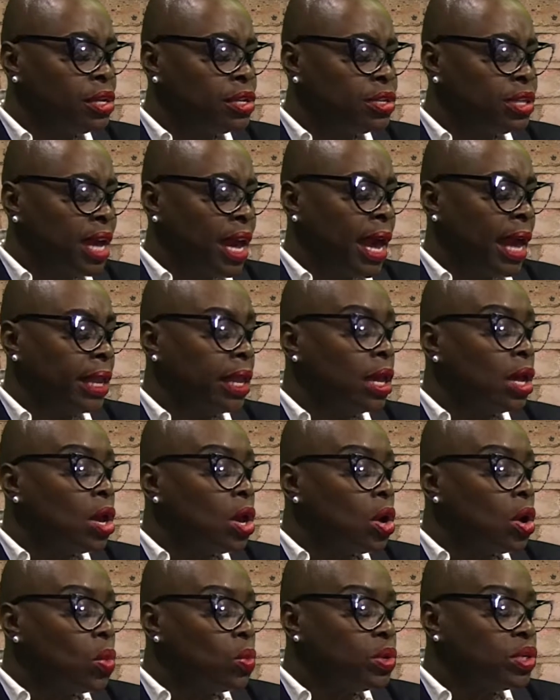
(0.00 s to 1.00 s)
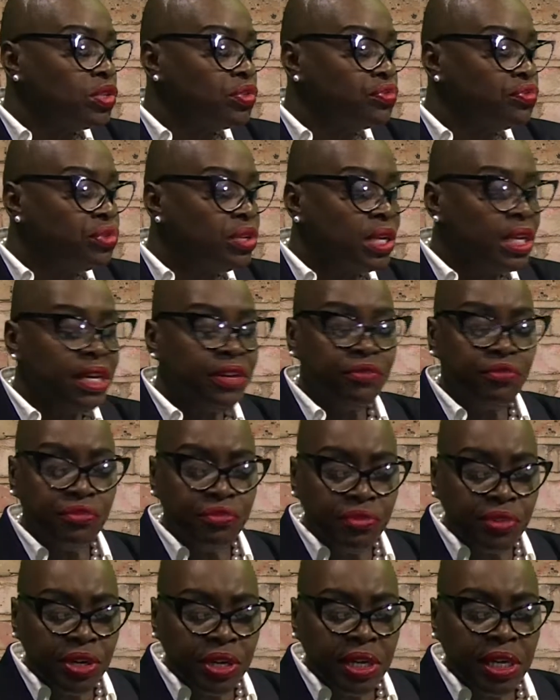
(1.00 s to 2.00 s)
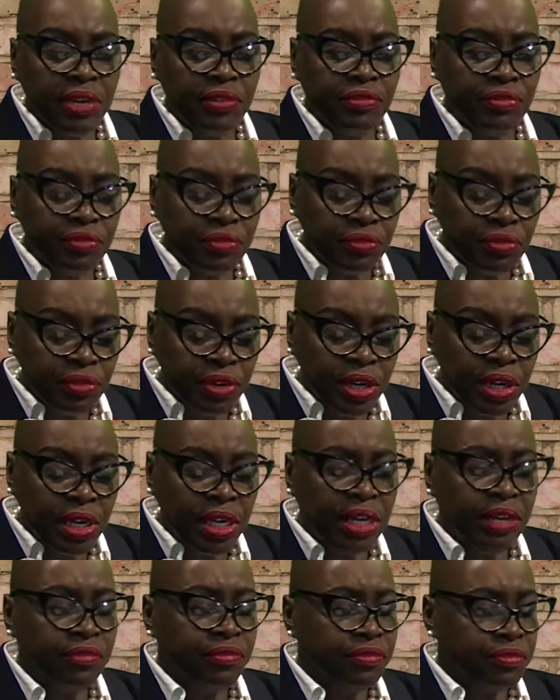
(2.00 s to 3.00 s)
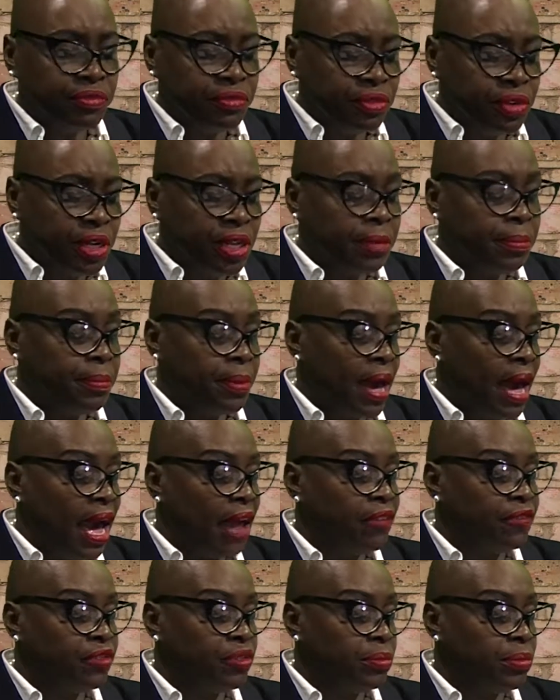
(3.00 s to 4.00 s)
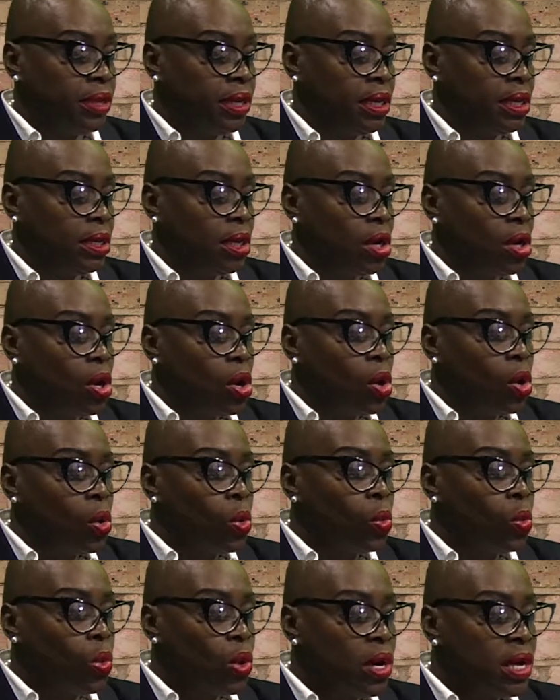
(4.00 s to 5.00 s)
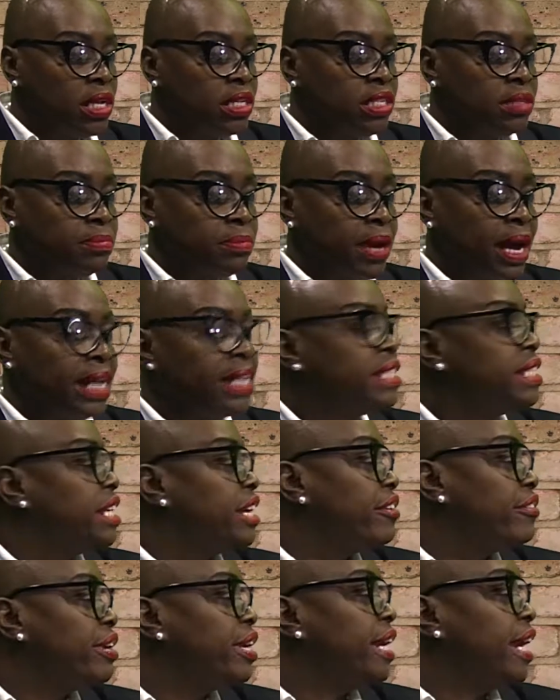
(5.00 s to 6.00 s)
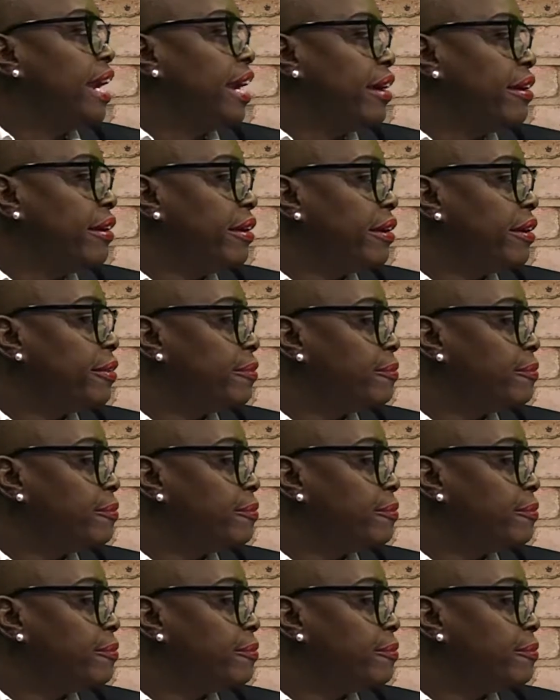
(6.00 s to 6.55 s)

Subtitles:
that was really, really, really, really bad for me was my derriere.